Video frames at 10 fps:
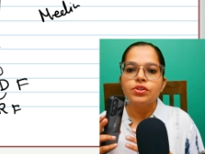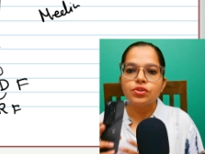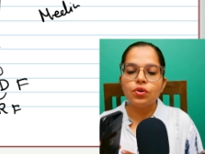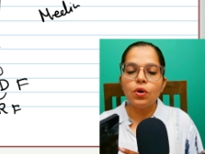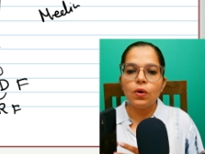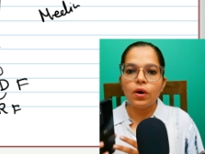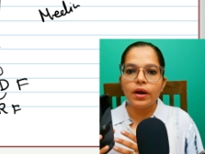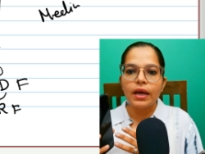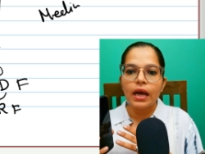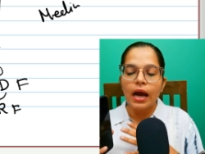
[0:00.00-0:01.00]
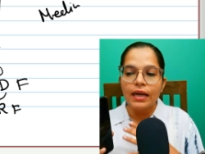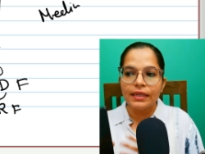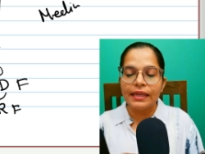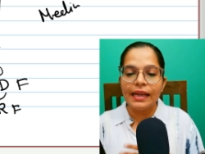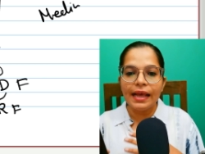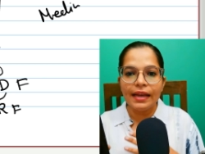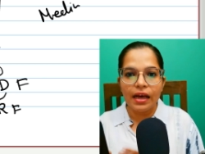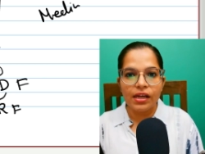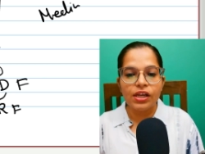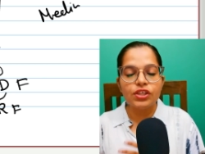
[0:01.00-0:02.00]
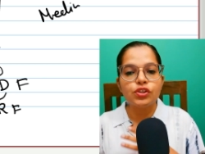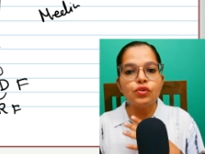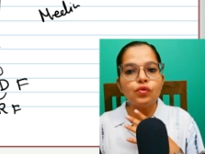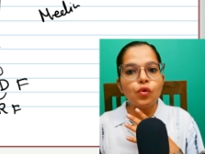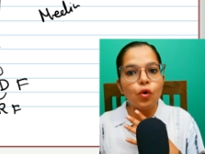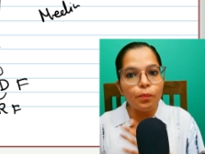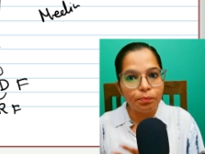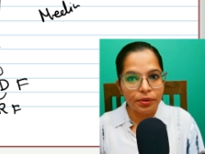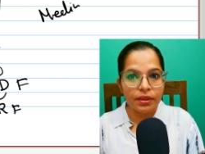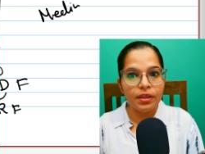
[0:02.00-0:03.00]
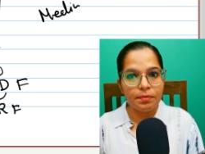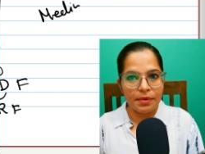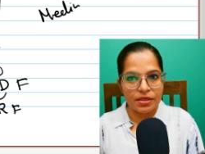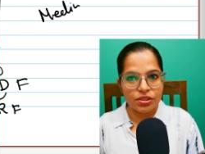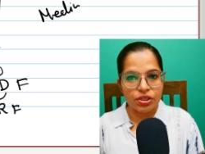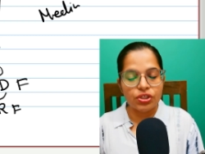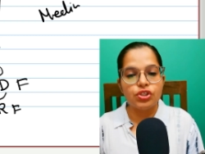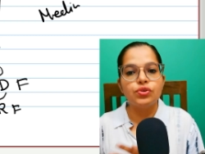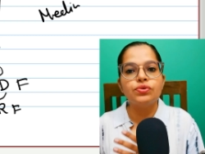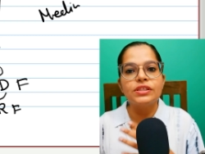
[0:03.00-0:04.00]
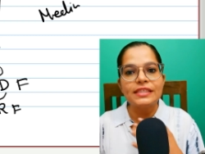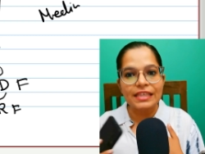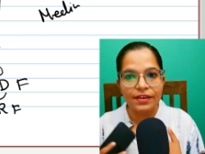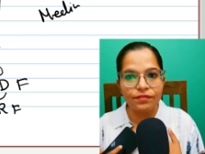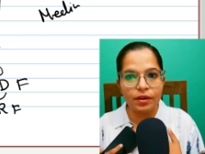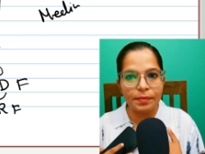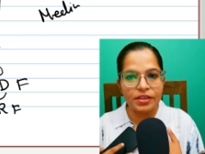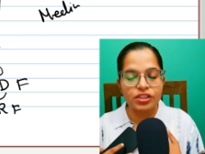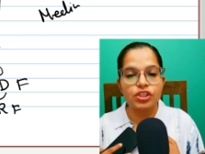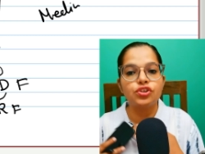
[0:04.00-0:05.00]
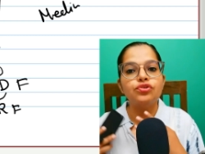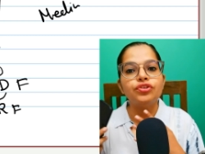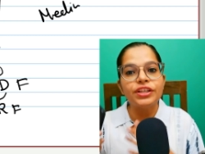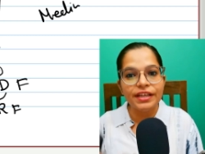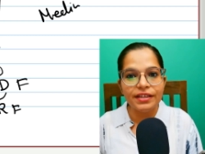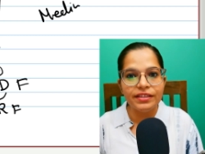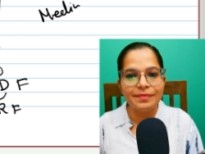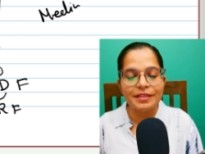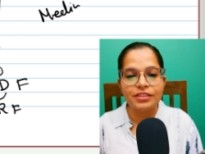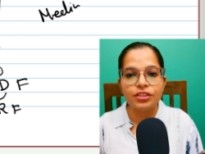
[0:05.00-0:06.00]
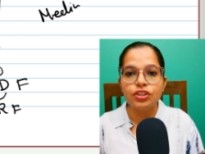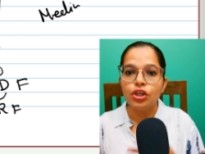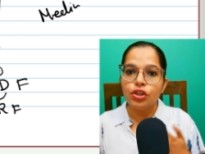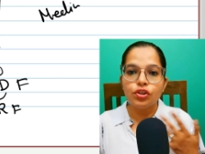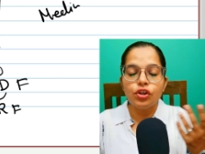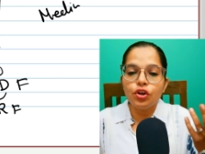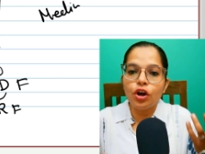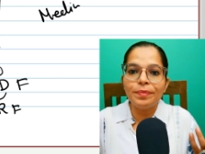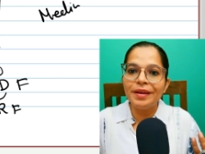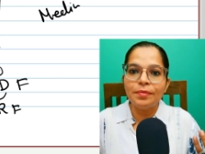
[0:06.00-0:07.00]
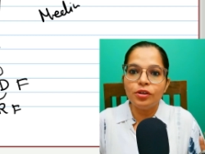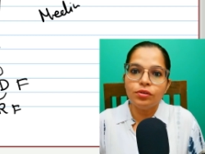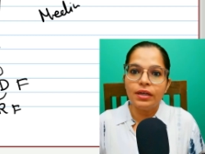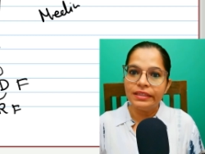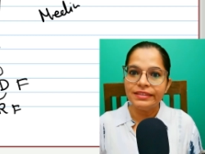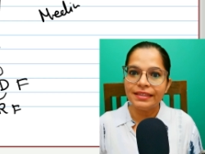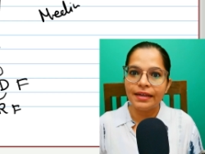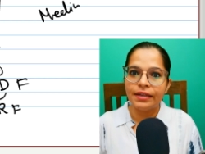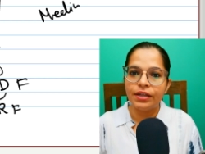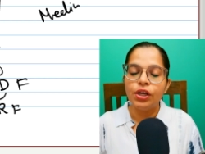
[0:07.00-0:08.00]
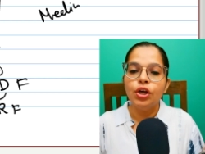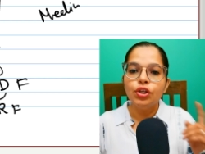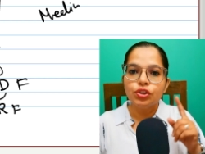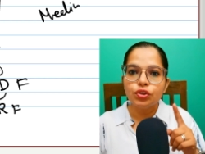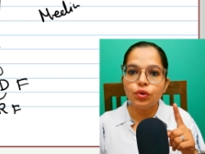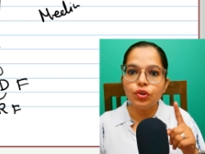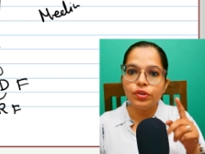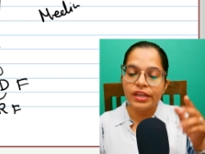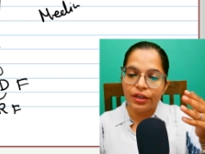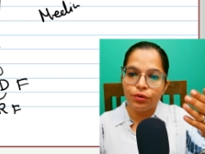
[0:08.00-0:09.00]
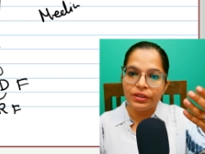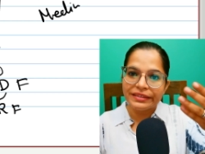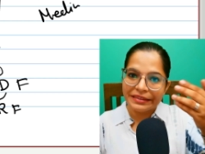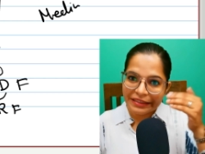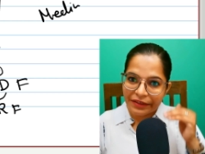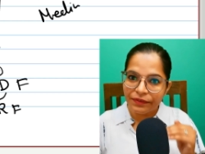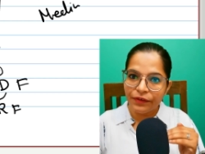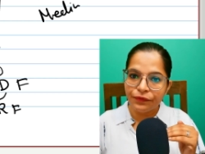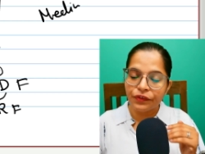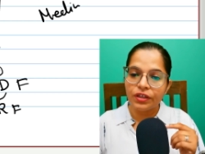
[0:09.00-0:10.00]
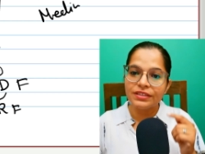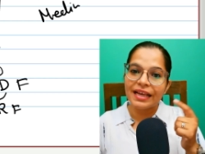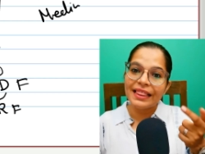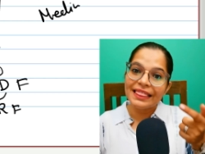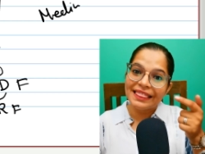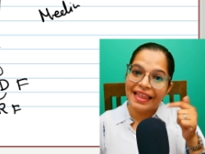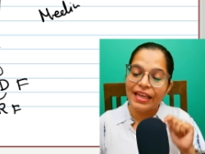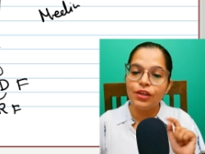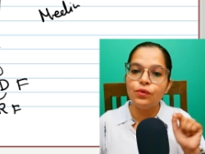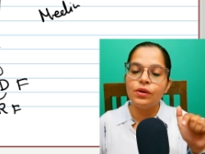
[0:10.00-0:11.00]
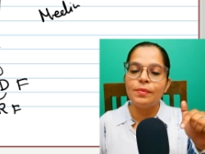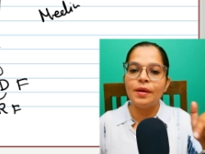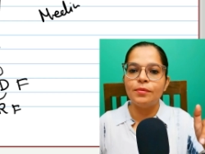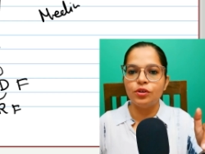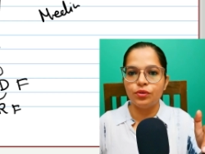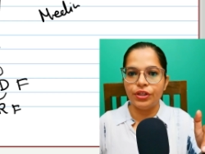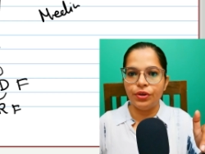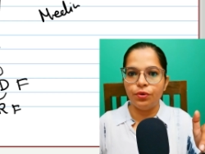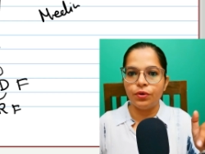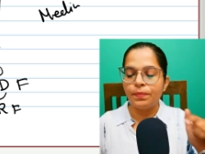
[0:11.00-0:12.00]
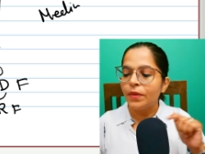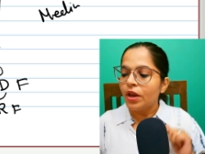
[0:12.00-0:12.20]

so until and unless you open the message, you receive the message, you read the message, you'll not be able to understand it. So you need to receive it first and then you will be able to decode.